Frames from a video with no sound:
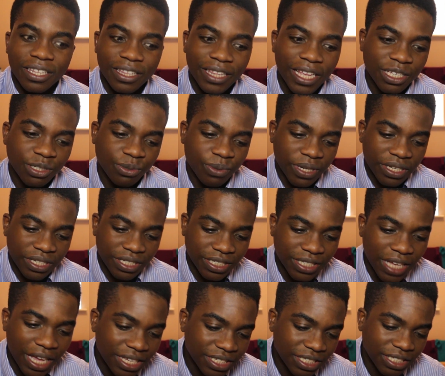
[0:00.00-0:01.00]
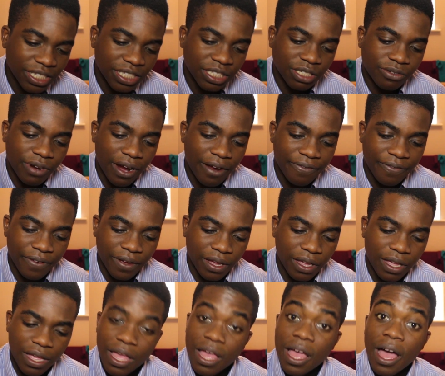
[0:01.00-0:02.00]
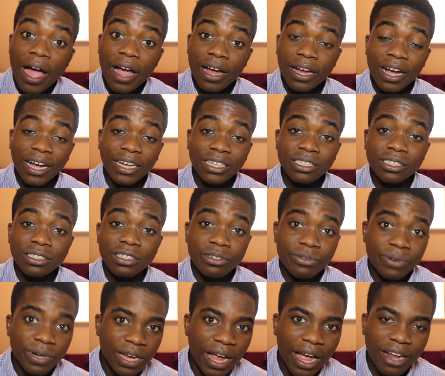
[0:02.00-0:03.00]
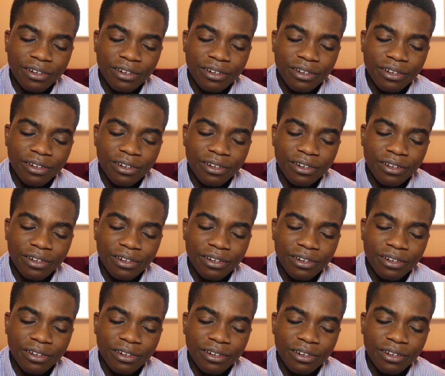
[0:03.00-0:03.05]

that's what it says in this graphic I kind of agree.